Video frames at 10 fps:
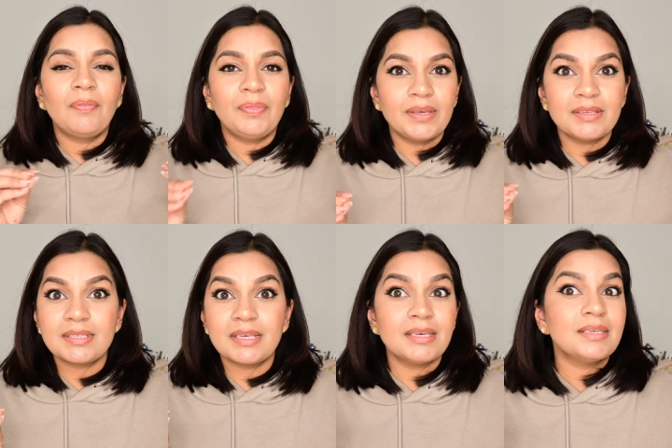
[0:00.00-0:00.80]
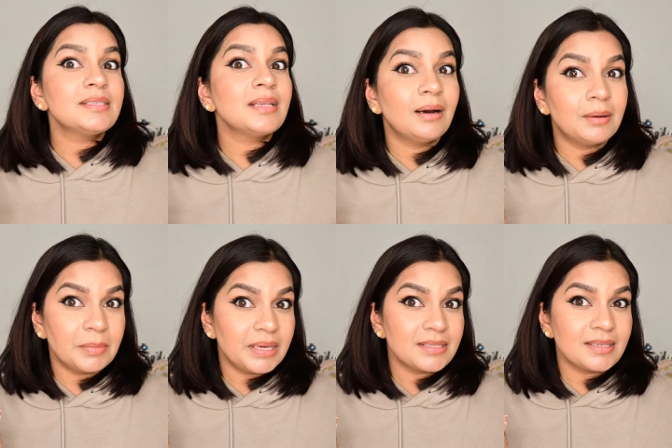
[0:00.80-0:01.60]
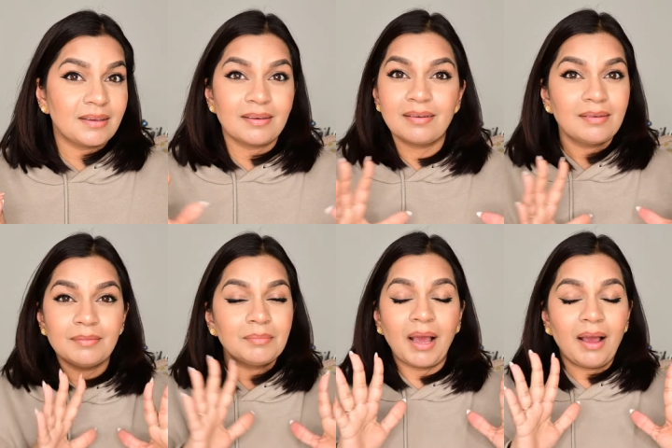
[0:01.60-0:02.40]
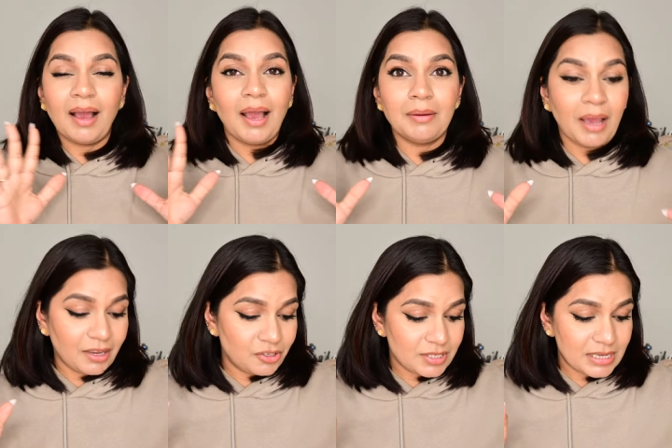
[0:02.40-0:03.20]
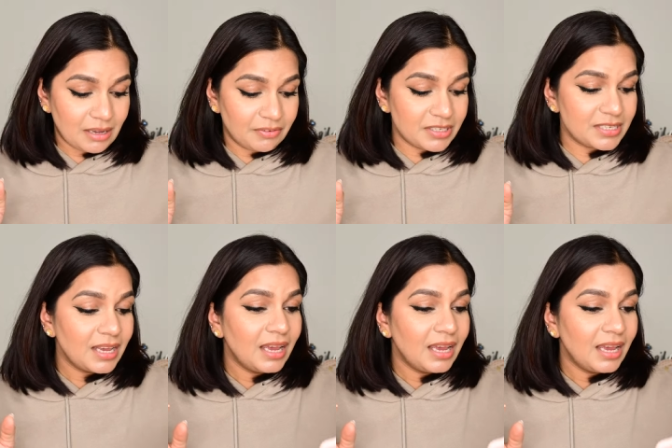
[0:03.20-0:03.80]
this is amazing. I, I, I just love it.